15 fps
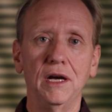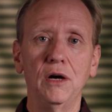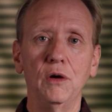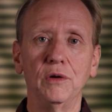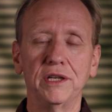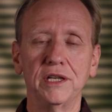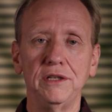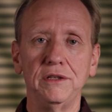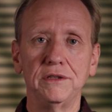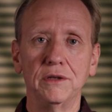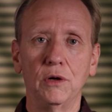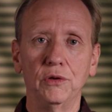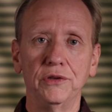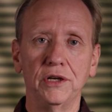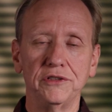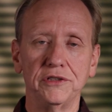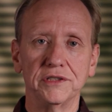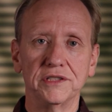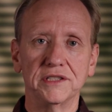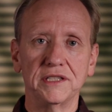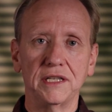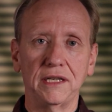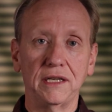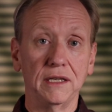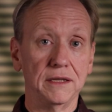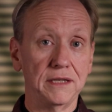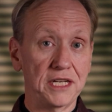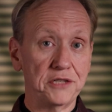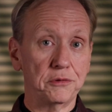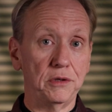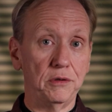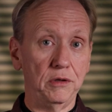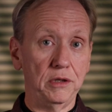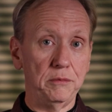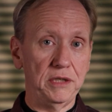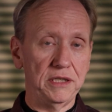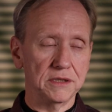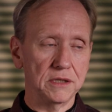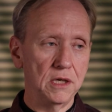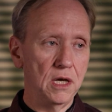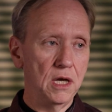Oh, can you hold on just a second? That's what it really means.